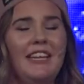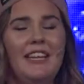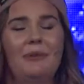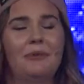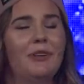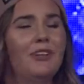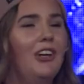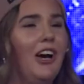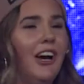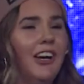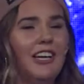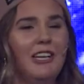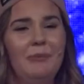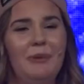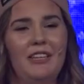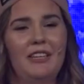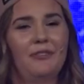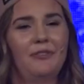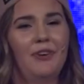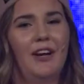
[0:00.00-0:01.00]
They were not going to
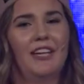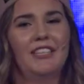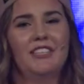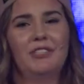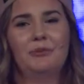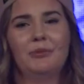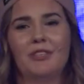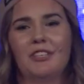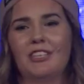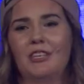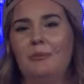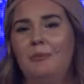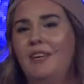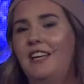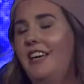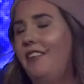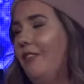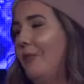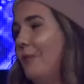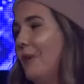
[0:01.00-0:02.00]
be the friends who were going to be
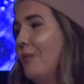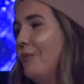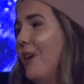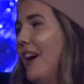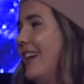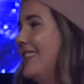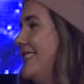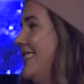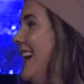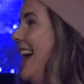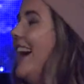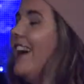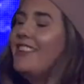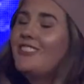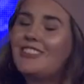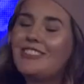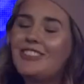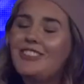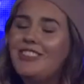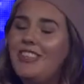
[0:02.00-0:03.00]
giving me wise
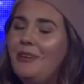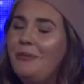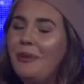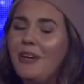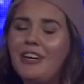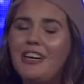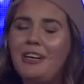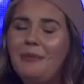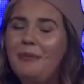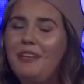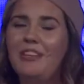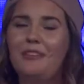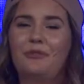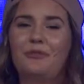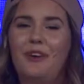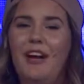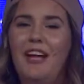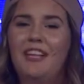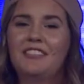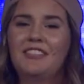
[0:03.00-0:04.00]
counsel. They weren't going to be the
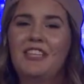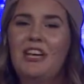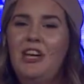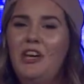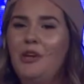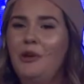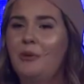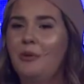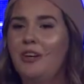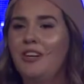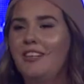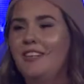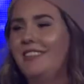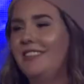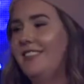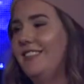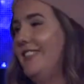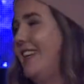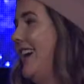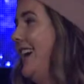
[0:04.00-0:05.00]
friends who were going
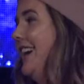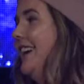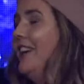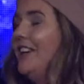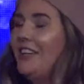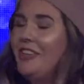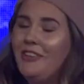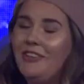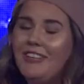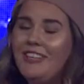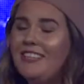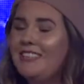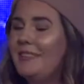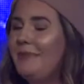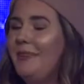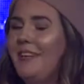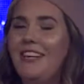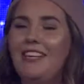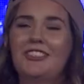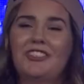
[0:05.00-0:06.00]
to say, you need to
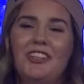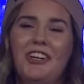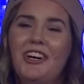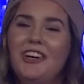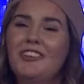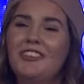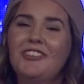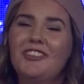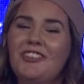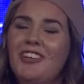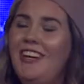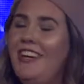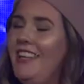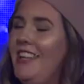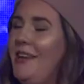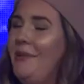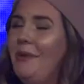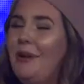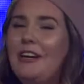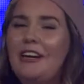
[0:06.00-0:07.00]
be in church.
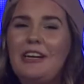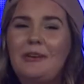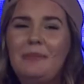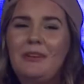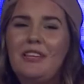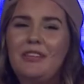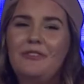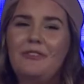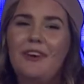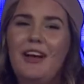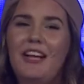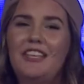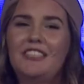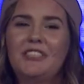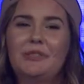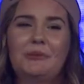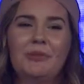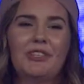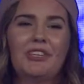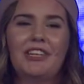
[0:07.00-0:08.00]
They weren't going to be the friends
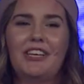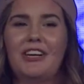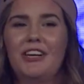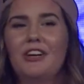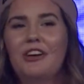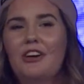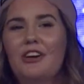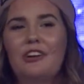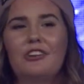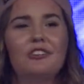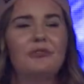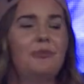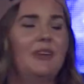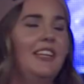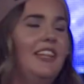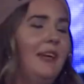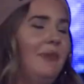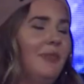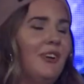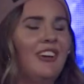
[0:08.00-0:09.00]
who were going to encourage me.
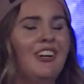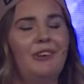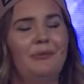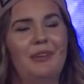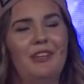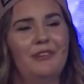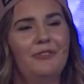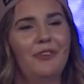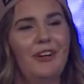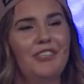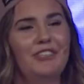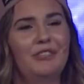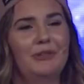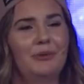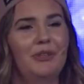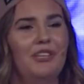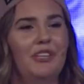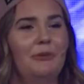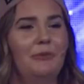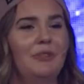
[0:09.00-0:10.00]
They weren't going to be the friends who
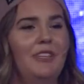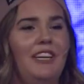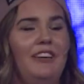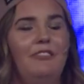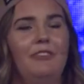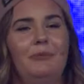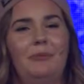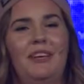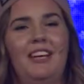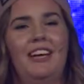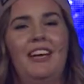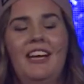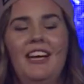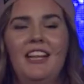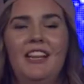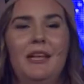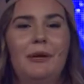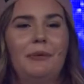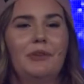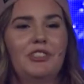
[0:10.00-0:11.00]
were going to believe in me.
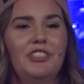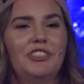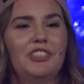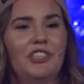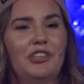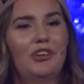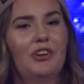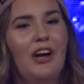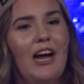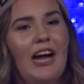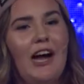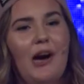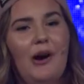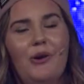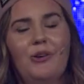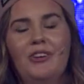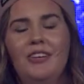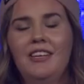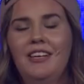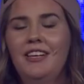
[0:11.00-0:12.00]
They were just a
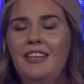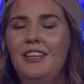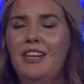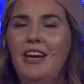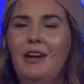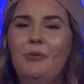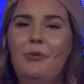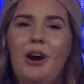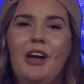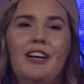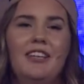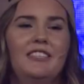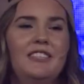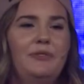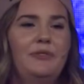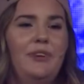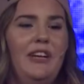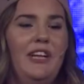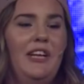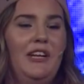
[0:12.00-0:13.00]
crowd that I wanted to
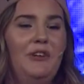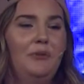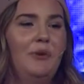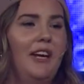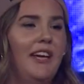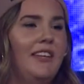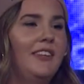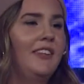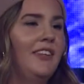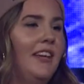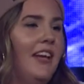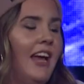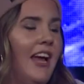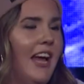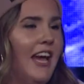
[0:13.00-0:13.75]
fit in with.